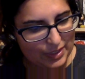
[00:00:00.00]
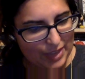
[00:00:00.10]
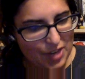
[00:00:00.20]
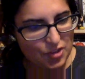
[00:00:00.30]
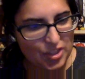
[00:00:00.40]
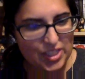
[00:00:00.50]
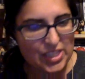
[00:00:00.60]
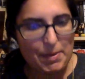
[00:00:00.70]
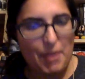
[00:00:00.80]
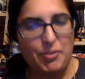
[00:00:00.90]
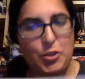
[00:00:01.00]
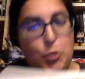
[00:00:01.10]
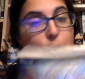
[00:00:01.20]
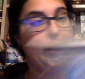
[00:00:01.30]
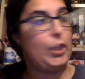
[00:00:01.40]
And it just is about this
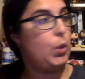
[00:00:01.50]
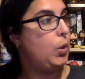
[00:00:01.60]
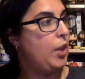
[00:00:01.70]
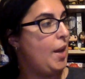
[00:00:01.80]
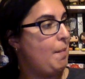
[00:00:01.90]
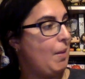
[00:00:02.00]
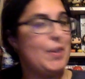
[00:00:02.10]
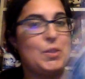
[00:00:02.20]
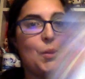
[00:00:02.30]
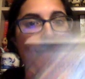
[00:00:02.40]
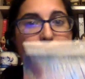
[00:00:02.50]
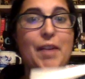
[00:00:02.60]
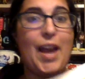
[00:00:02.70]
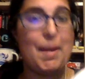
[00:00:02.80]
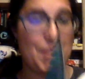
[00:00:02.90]
really cool library. So hopefully,
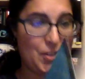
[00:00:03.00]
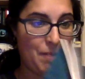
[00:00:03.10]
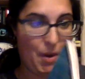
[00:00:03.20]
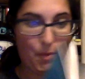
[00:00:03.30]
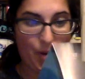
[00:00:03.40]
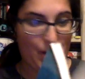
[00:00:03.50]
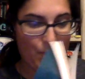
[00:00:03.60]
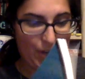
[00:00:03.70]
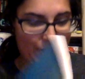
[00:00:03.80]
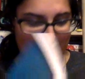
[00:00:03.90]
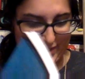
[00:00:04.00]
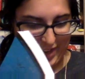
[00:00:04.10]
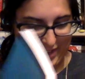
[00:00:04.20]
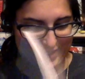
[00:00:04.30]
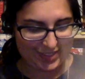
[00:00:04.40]
I actually might wind up reading this
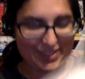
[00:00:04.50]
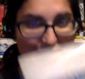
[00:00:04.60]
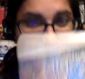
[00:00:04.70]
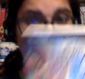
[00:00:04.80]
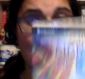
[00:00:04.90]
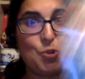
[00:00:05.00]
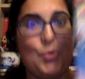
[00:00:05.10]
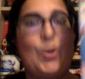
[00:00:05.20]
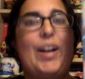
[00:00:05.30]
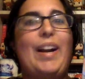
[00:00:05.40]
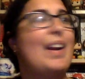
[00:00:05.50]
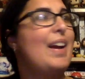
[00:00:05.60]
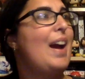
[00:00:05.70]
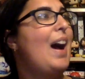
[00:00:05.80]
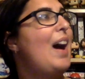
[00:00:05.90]
next because it's so short.
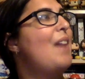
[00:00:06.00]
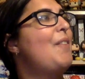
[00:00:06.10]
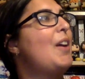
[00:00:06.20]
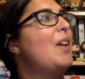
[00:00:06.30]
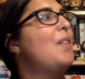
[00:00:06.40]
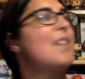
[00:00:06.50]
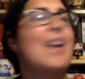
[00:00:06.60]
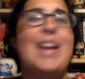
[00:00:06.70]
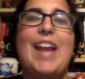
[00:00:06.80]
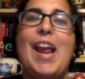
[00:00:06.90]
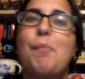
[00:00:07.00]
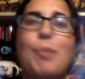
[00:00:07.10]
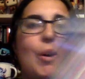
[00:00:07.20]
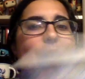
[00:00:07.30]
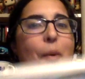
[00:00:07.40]
It comes out in
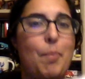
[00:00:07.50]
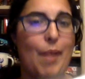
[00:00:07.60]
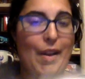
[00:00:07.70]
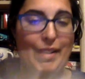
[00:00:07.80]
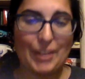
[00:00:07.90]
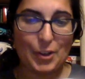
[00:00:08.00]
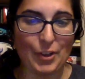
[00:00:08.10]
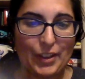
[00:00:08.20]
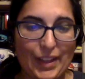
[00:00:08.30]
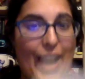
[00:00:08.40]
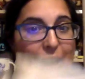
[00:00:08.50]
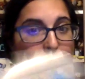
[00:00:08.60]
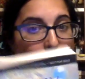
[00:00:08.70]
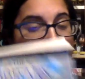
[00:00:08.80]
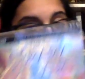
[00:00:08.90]
April, but literally, I can
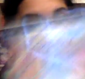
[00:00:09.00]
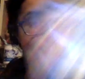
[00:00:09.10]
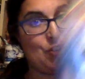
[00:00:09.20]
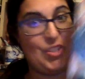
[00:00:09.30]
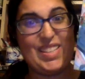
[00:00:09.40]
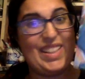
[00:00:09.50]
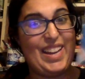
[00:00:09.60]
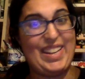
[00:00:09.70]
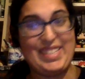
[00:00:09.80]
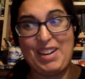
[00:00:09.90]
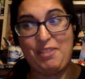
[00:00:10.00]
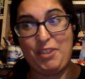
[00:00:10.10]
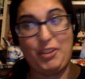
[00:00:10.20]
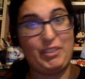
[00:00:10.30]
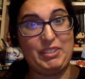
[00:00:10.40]
probably finish this in like a day if I
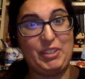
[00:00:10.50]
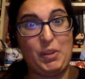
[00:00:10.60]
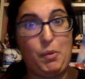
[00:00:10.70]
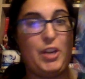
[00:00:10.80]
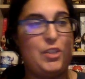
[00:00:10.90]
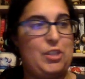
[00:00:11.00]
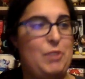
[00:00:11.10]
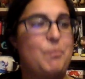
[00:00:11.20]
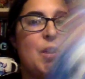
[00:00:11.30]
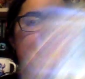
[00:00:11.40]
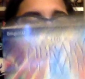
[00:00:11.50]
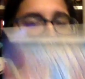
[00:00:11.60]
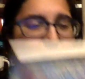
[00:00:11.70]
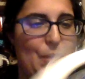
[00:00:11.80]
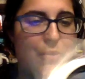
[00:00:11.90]
really, really wanted to.
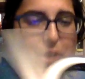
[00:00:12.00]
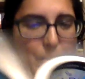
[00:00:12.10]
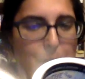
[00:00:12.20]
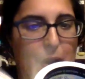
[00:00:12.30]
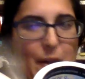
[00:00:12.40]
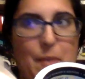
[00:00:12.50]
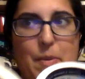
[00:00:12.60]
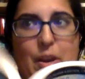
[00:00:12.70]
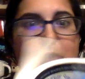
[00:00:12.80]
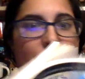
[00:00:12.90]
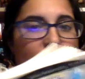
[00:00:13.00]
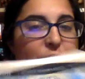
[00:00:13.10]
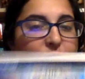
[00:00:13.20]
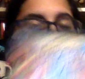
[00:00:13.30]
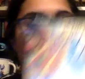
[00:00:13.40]
So this will probably be a very,
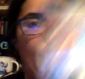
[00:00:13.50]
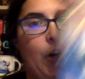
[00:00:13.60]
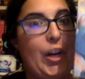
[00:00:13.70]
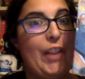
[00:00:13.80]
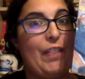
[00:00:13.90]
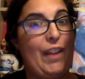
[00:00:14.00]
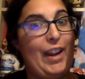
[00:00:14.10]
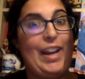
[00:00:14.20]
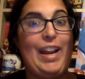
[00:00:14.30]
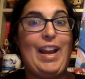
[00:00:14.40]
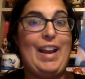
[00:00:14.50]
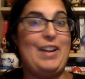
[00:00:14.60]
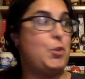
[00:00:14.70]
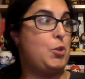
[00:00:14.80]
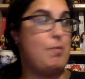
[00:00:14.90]
very quick read that I can add
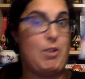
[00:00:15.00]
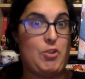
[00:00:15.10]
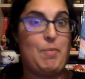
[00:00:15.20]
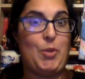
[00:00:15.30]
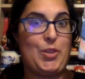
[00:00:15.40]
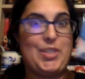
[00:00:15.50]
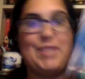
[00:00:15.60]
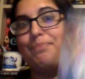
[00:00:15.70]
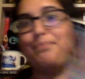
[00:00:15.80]
to my train books.